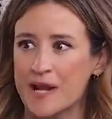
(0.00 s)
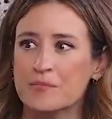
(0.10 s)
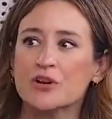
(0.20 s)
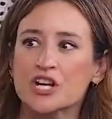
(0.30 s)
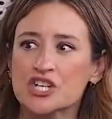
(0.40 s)
I
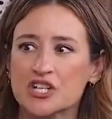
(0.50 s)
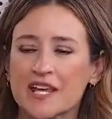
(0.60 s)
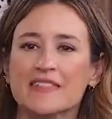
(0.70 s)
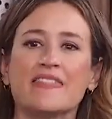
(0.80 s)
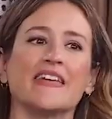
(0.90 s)

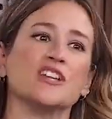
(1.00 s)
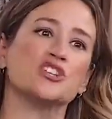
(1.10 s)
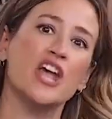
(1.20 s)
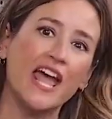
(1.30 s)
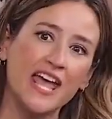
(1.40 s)
appreciate that they
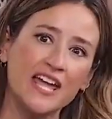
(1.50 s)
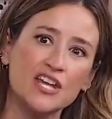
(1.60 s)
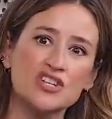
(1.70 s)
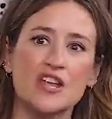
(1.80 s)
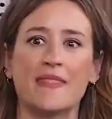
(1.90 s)

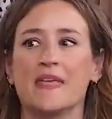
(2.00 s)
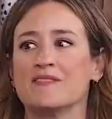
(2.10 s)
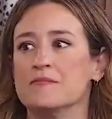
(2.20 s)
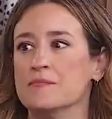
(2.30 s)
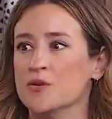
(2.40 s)
change and
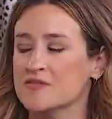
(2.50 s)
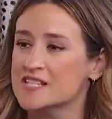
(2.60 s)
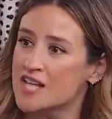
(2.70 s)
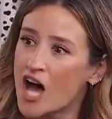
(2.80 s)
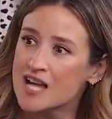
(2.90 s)
they've moved
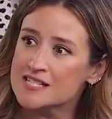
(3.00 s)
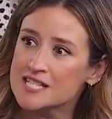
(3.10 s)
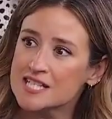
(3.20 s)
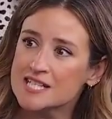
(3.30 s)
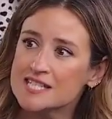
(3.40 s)

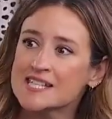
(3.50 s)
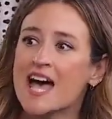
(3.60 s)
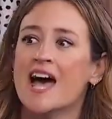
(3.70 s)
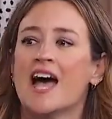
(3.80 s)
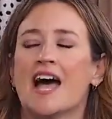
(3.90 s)
sizes.
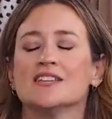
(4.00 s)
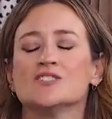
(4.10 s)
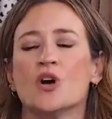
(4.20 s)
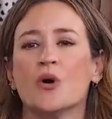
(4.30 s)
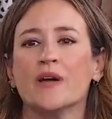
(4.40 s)
And
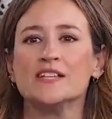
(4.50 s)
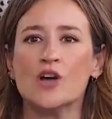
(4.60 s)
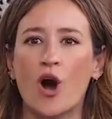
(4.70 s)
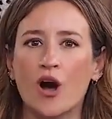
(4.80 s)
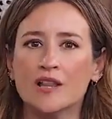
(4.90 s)
so it's
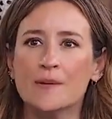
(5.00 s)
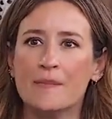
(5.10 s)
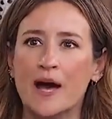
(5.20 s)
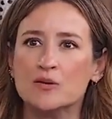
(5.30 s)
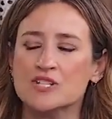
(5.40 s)
all
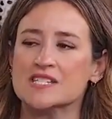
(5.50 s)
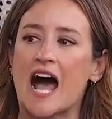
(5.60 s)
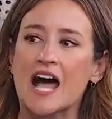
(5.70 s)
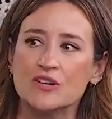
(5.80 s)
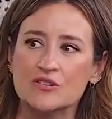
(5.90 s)
about just
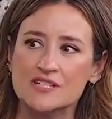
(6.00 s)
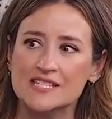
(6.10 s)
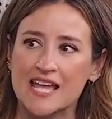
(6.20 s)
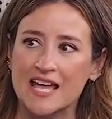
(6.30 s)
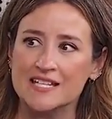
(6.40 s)

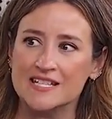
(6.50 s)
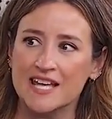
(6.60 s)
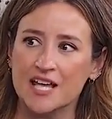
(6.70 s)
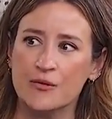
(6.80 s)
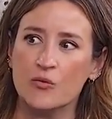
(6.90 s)

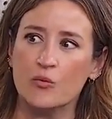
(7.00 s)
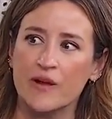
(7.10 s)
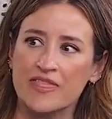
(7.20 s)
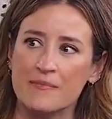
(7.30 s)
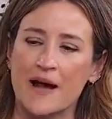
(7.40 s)
understanding
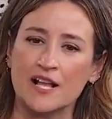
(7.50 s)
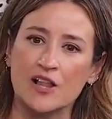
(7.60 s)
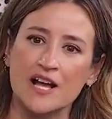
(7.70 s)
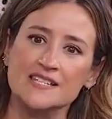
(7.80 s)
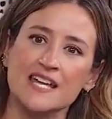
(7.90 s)
with my
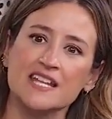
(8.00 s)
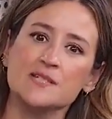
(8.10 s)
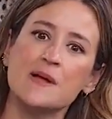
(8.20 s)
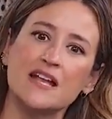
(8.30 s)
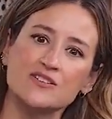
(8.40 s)
clients, getting
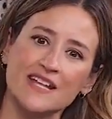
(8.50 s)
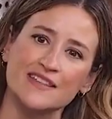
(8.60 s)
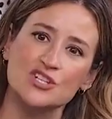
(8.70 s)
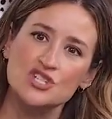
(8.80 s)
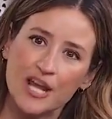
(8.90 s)
them to
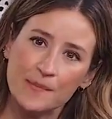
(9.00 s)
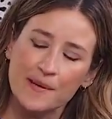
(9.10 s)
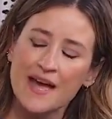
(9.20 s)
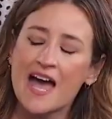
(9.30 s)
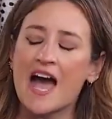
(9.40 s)
understand the
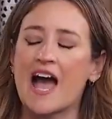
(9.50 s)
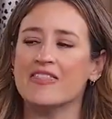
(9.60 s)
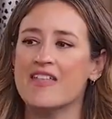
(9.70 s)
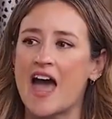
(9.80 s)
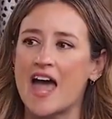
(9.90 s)
shape
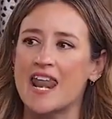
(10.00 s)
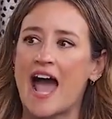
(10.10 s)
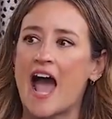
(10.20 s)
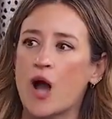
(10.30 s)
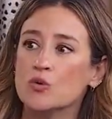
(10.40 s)
and then
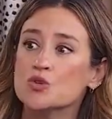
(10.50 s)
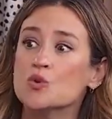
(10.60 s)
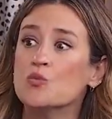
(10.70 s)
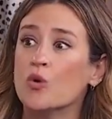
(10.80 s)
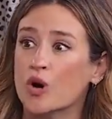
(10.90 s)
how
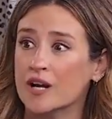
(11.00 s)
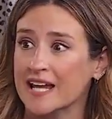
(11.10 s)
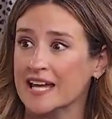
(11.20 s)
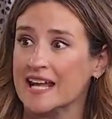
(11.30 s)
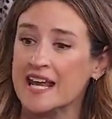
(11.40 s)
to work
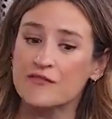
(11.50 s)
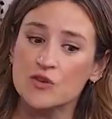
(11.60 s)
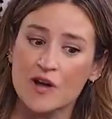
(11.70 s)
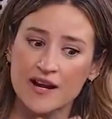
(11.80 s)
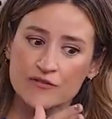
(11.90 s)
it. And if
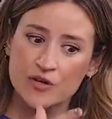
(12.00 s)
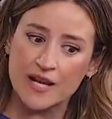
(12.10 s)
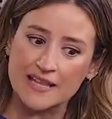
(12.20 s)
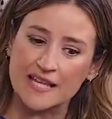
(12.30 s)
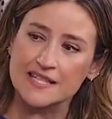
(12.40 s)
you kind of
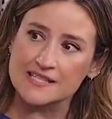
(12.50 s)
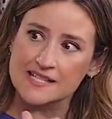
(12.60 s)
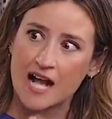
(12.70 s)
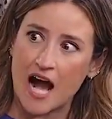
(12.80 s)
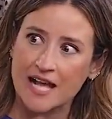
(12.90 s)
create like
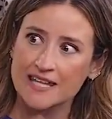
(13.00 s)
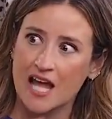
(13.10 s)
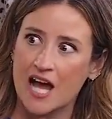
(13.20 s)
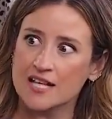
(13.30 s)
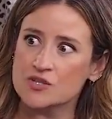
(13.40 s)
this
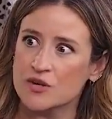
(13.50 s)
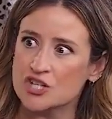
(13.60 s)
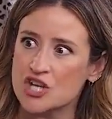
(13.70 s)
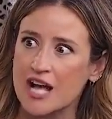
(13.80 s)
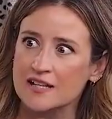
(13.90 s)
guidelines or a
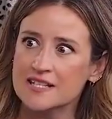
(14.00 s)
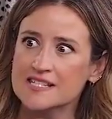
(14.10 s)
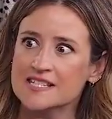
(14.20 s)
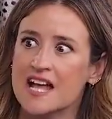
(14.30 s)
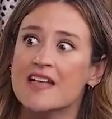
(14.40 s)

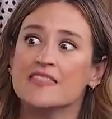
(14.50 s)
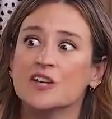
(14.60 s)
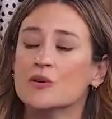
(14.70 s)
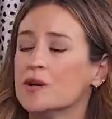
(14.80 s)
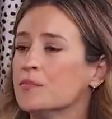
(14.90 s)
checklist,
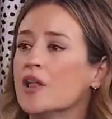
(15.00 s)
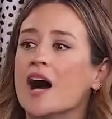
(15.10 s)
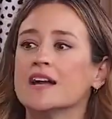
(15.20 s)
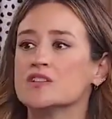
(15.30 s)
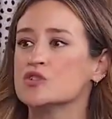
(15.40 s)
then you can
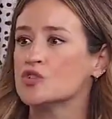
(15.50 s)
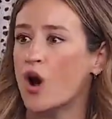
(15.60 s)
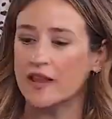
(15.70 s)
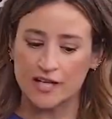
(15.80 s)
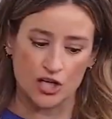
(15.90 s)
apply it just
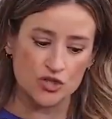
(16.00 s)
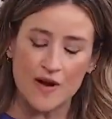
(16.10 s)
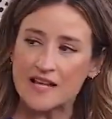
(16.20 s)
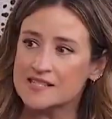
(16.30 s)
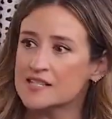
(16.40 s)
like a
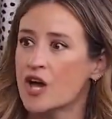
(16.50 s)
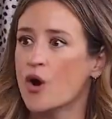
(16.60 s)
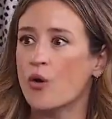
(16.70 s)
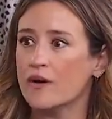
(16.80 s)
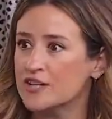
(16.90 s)
dress
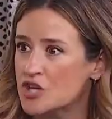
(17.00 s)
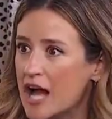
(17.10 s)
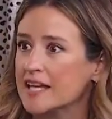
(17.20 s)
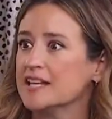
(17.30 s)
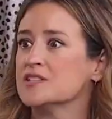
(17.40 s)
or a
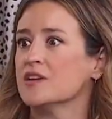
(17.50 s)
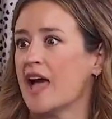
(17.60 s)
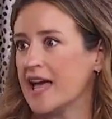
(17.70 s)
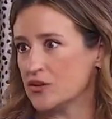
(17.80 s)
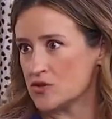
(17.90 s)
jacket
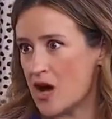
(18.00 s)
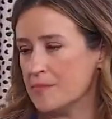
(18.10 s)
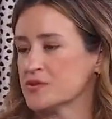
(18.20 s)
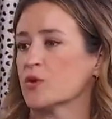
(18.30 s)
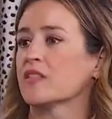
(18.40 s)
and your
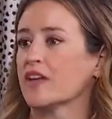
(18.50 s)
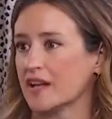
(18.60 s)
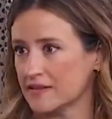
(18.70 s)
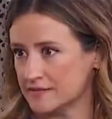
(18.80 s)
top sort of thing.